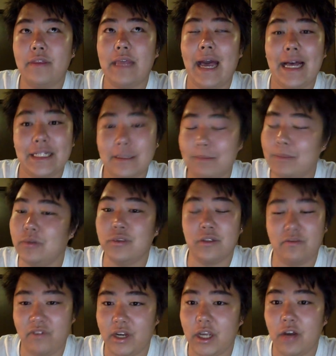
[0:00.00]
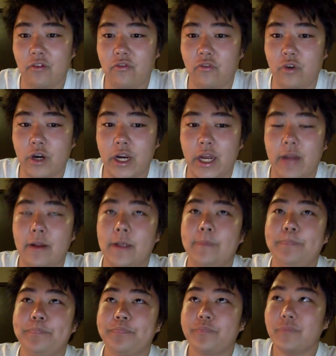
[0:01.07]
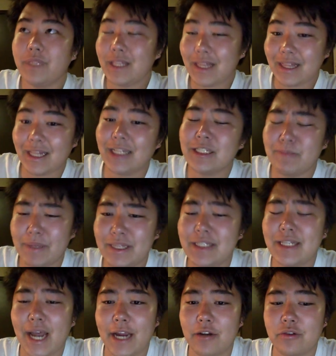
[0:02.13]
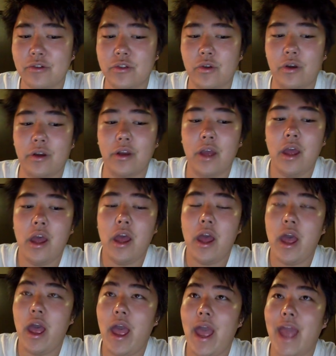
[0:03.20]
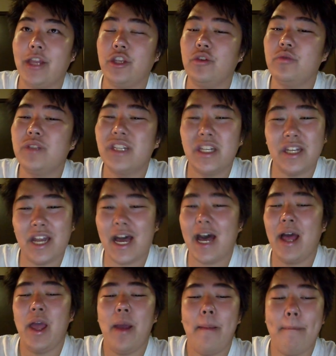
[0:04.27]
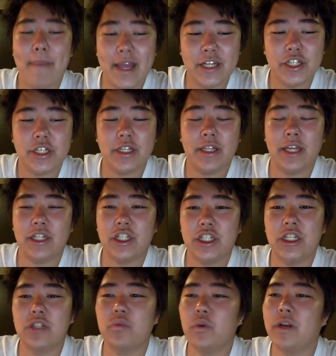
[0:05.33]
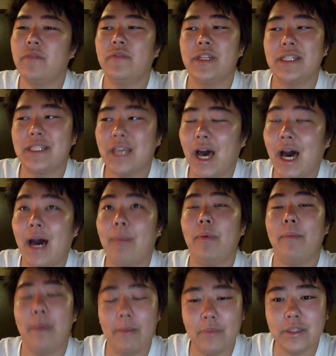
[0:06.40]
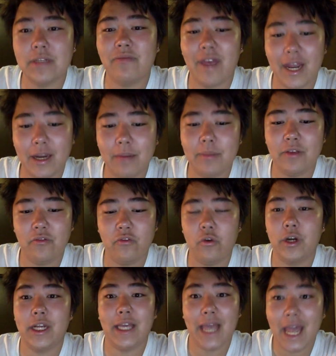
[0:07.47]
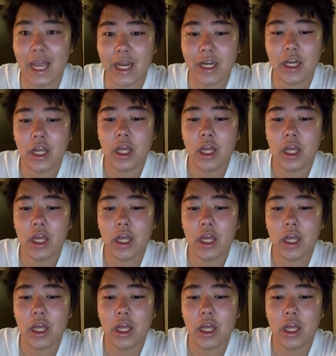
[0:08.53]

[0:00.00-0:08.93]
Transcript: that has a music video for it. That's been the title song. And you did not mention that she's one of the top members of NMB48.